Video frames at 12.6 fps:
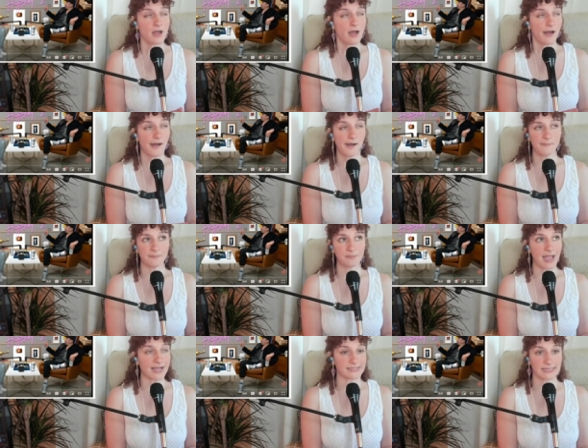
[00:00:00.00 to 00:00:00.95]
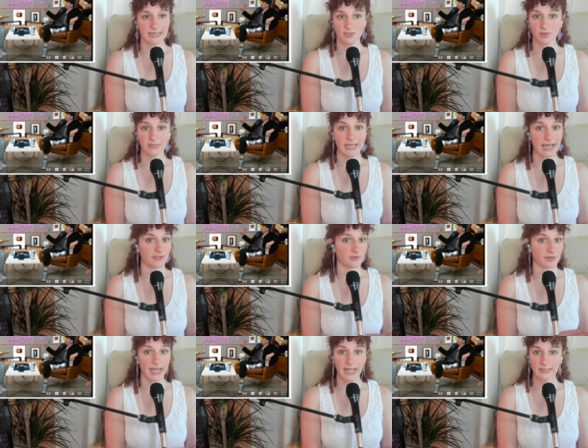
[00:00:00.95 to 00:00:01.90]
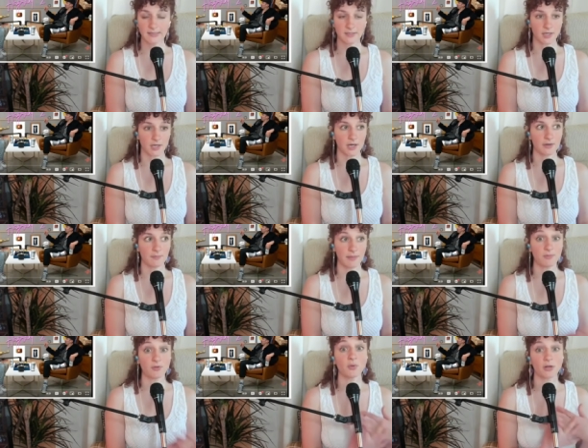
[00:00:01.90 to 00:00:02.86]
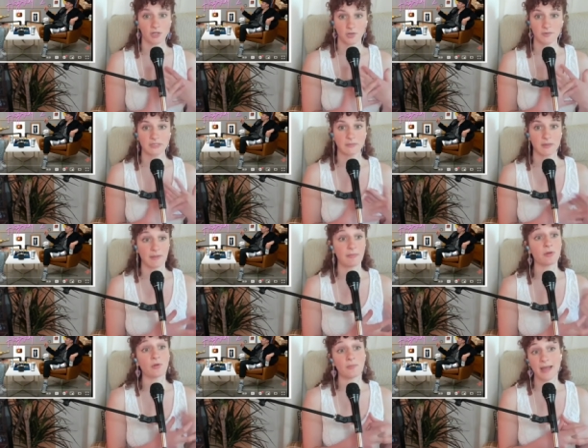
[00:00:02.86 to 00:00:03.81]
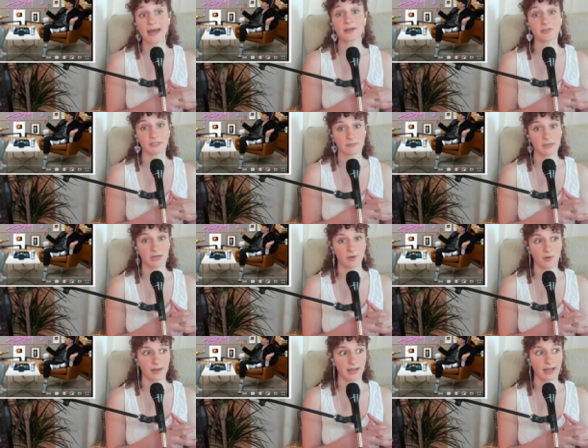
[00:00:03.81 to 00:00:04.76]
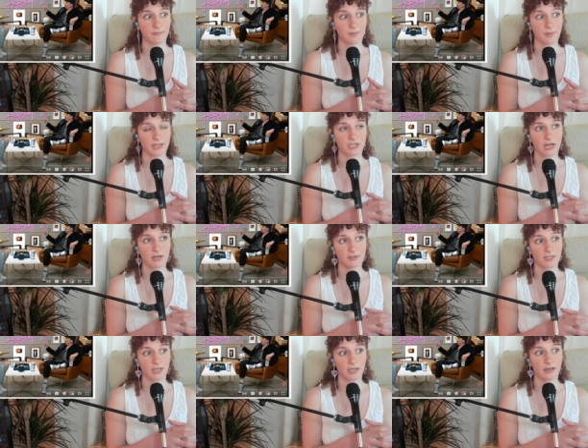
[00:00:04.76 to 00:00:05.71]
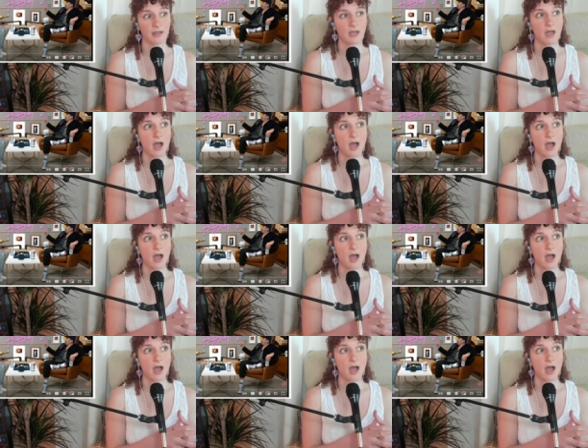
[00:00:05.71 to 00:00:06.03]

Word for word: um, accidental death or cancer, people who were close to me, people who mattered to me growing up in my childhood,